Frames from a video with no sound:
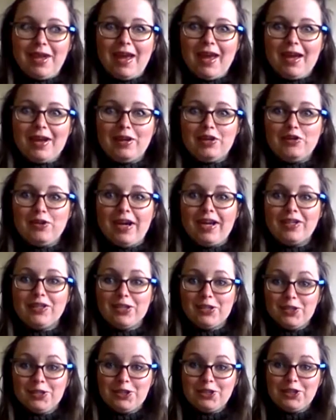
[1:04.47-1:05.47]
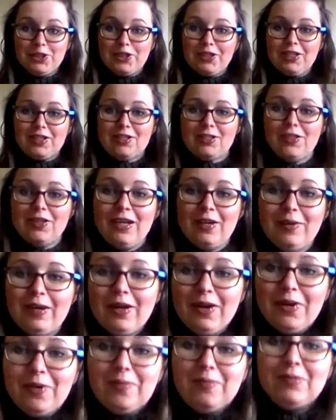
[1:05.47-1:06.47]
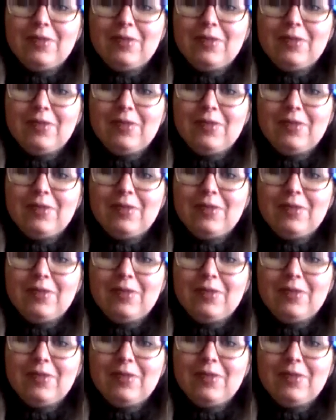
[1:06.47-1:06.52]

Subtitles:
I can try it on to show you. So here we go.